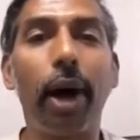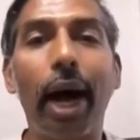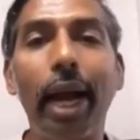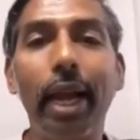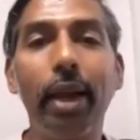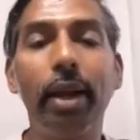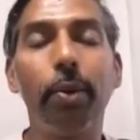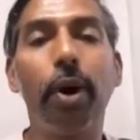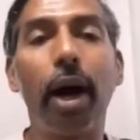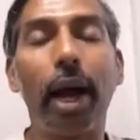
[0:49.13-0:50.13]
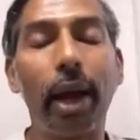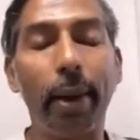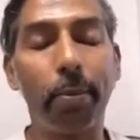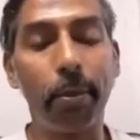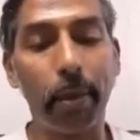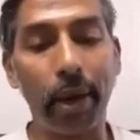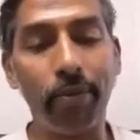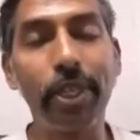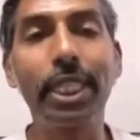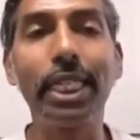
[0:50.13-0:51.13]
Now, I
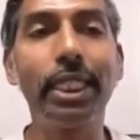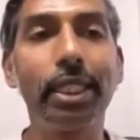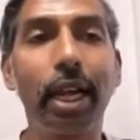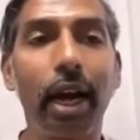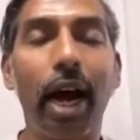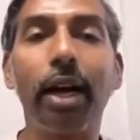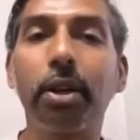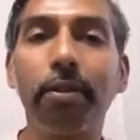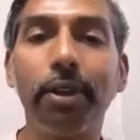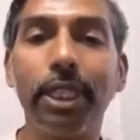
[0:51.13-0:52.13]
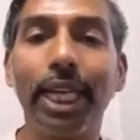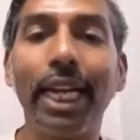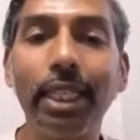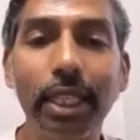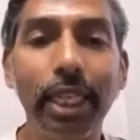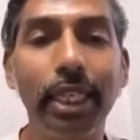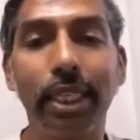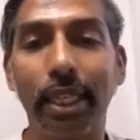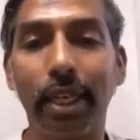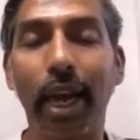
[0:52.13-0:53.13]
am emphasizing the art of design
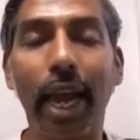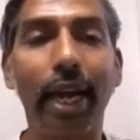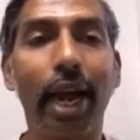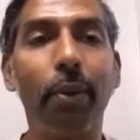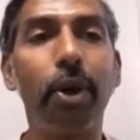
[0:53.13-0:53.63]
thinking,